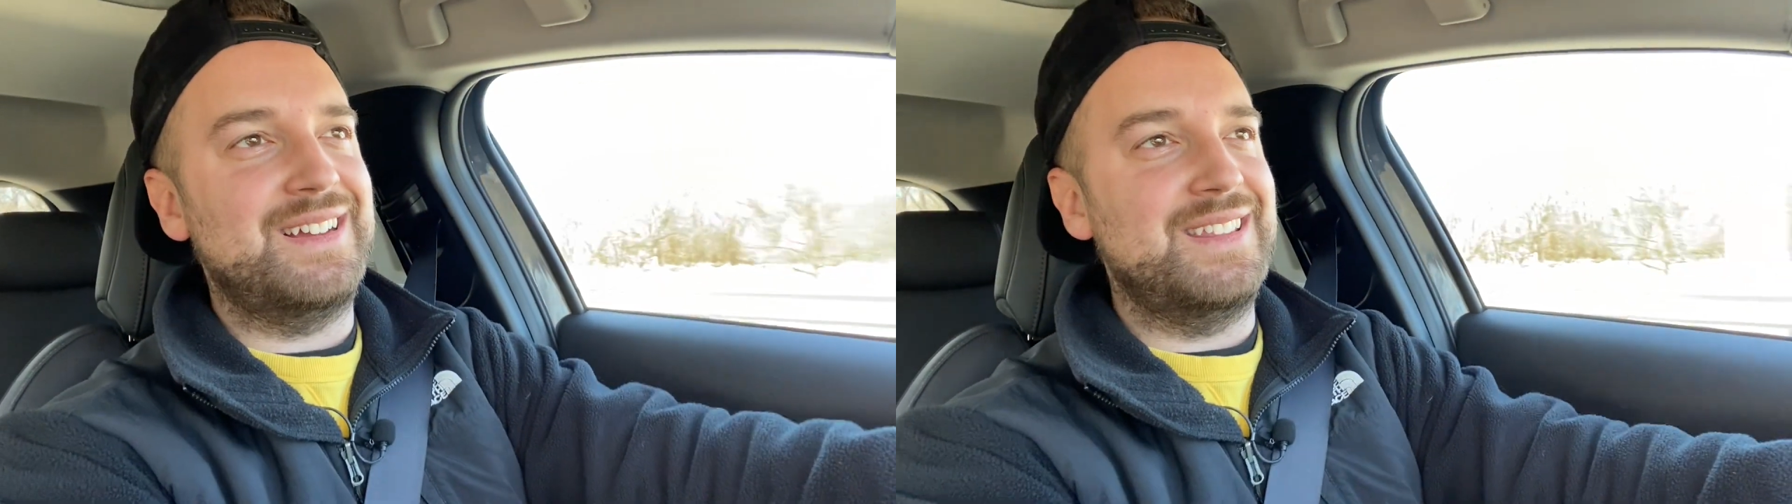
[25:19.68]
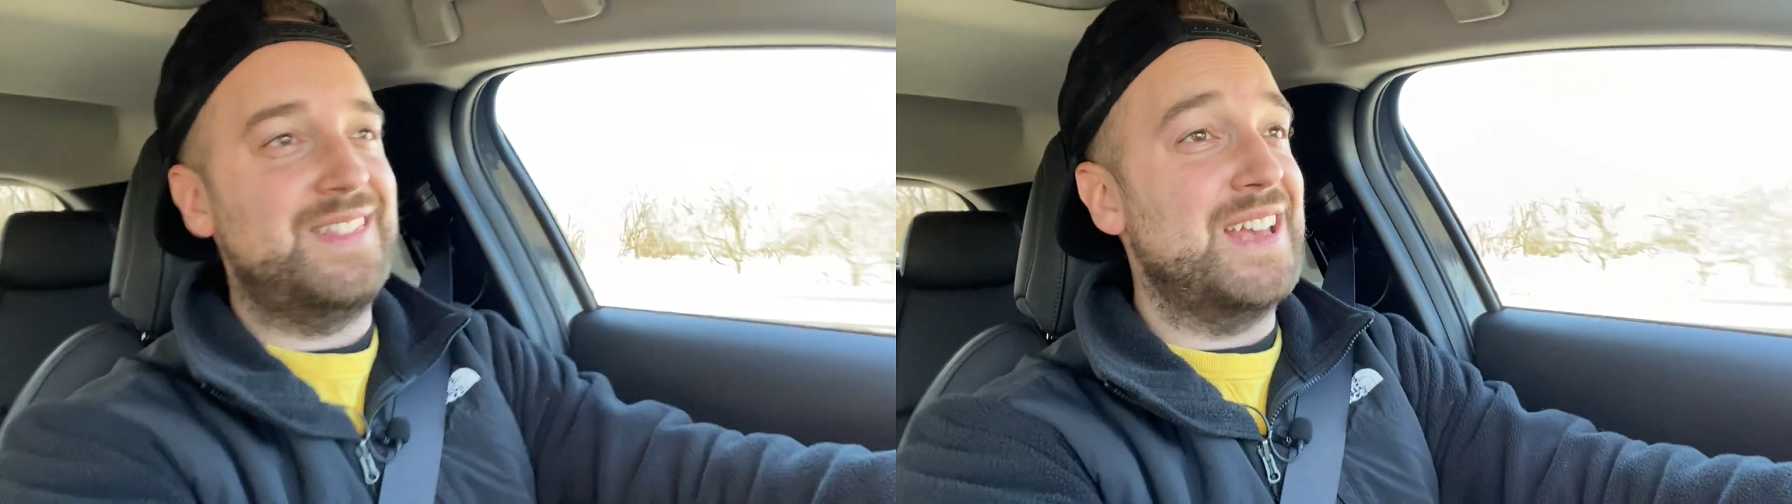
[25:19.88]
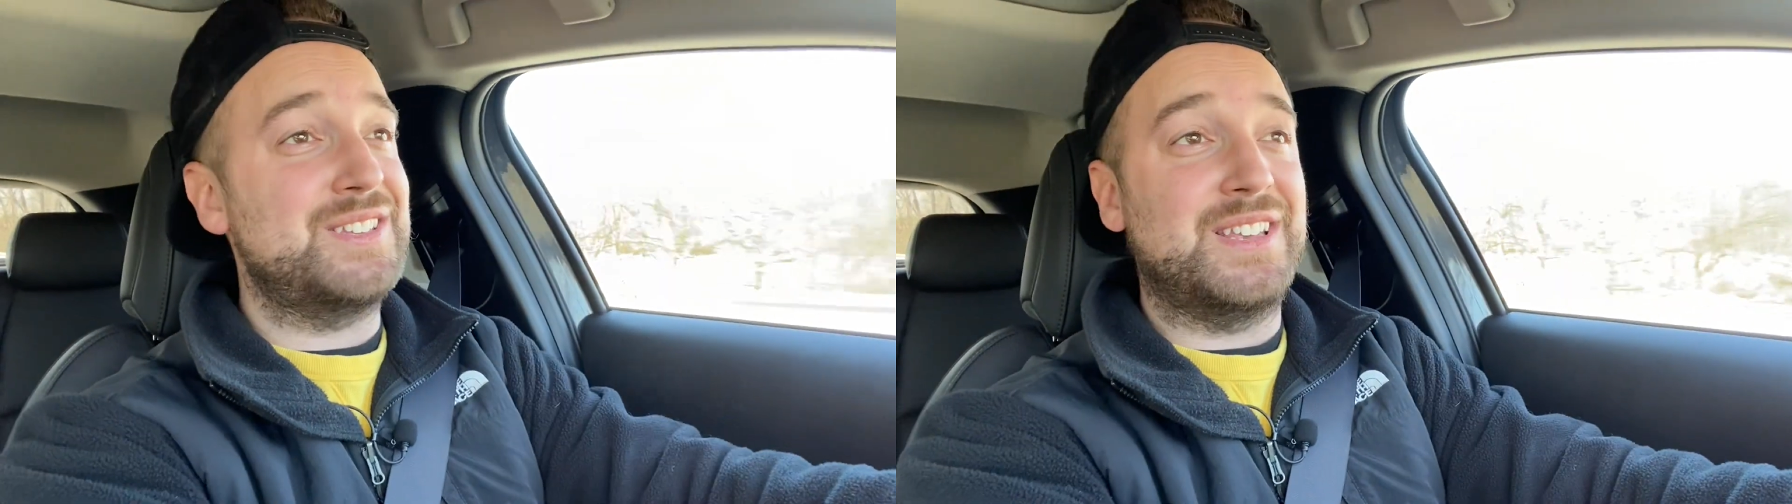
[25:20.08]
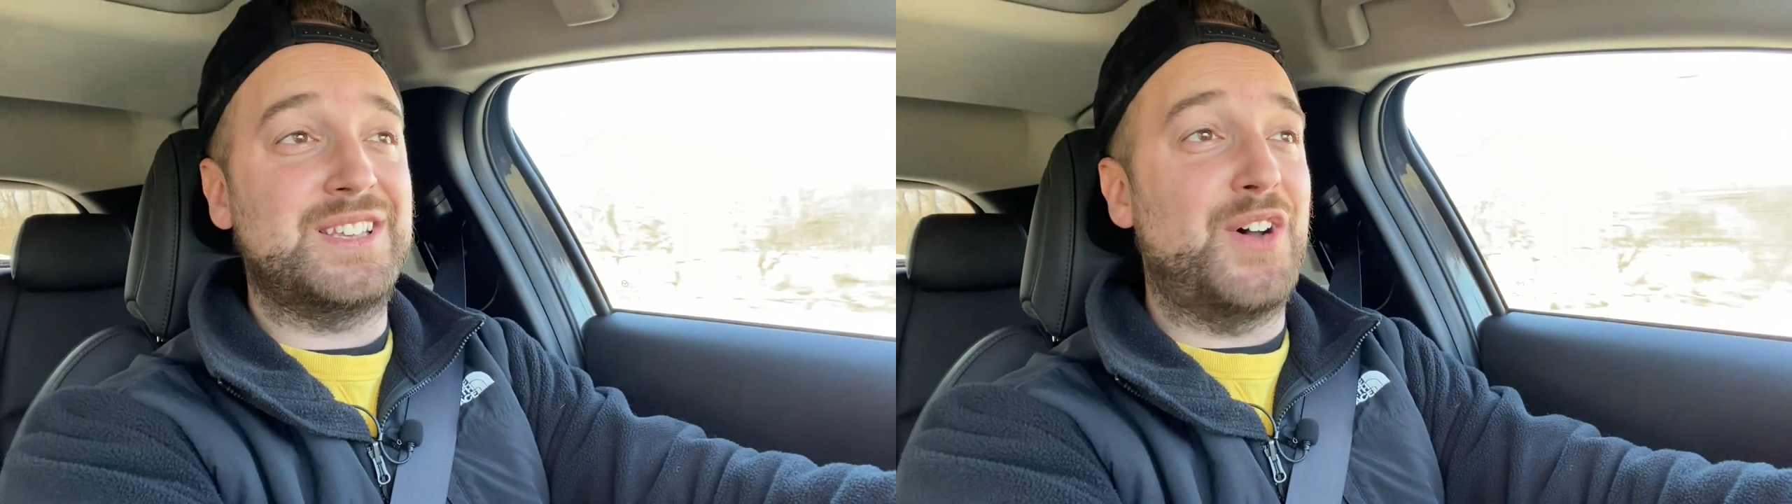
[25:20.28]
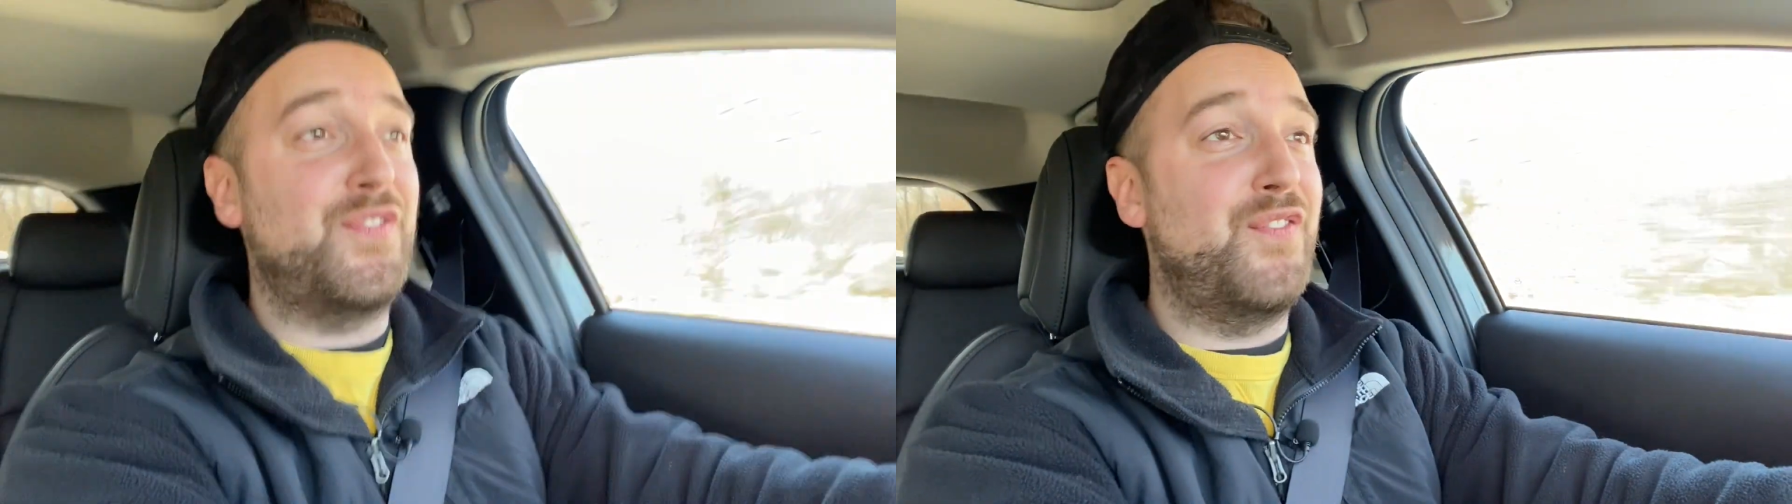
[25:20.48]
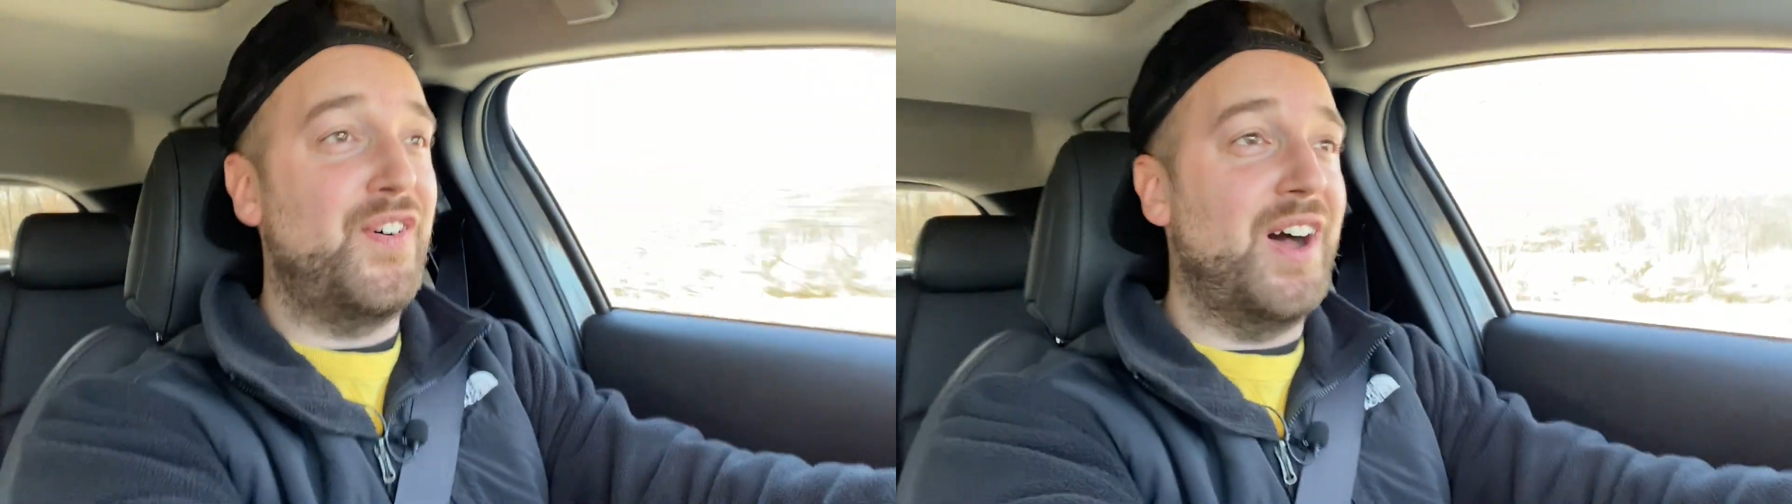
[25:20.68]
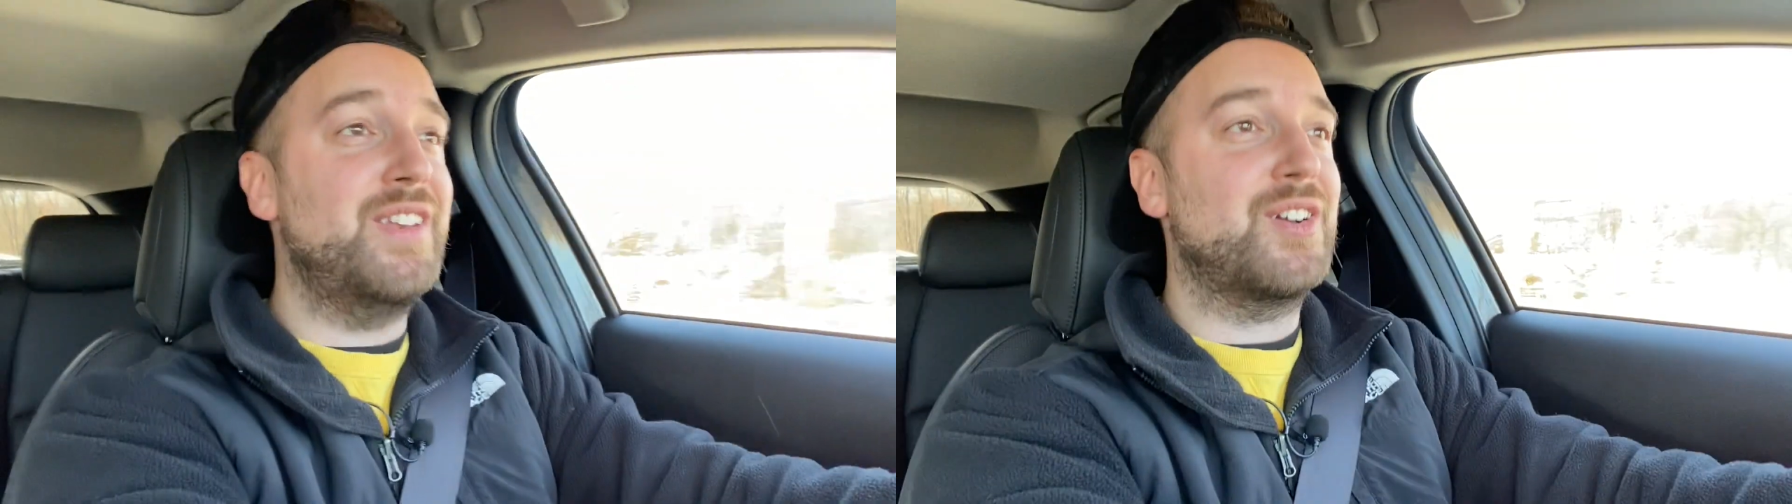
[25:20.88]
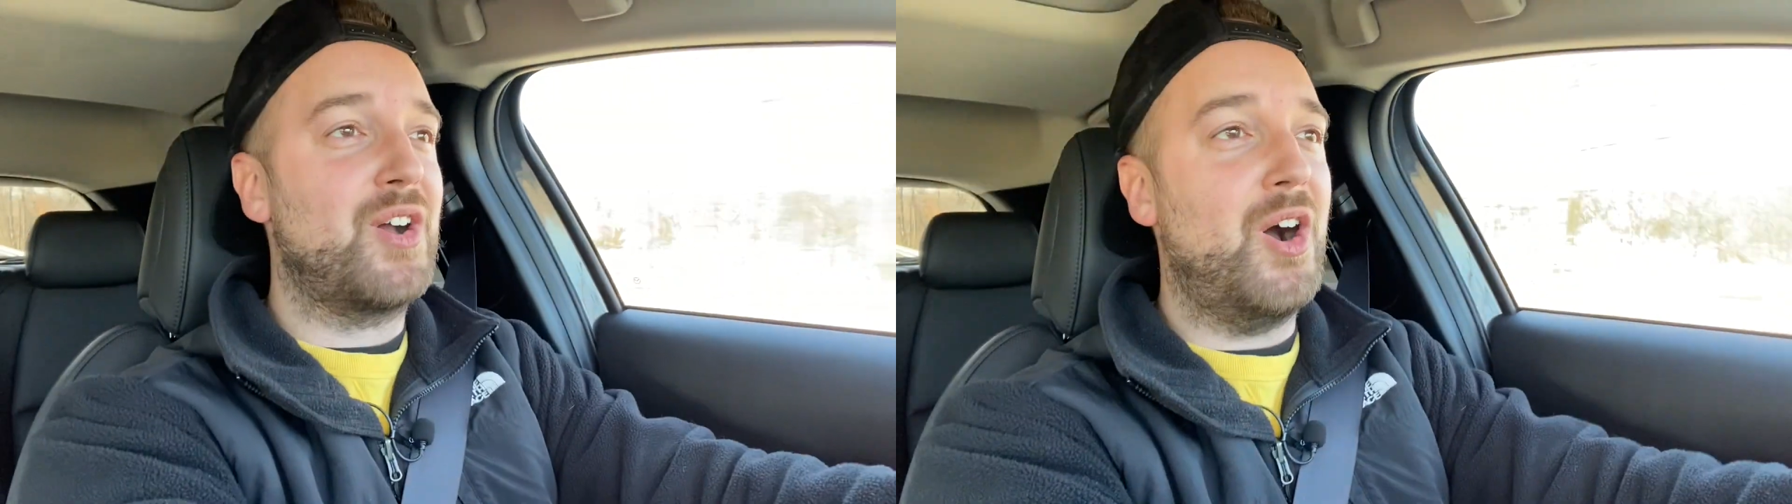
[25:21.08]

This is a fun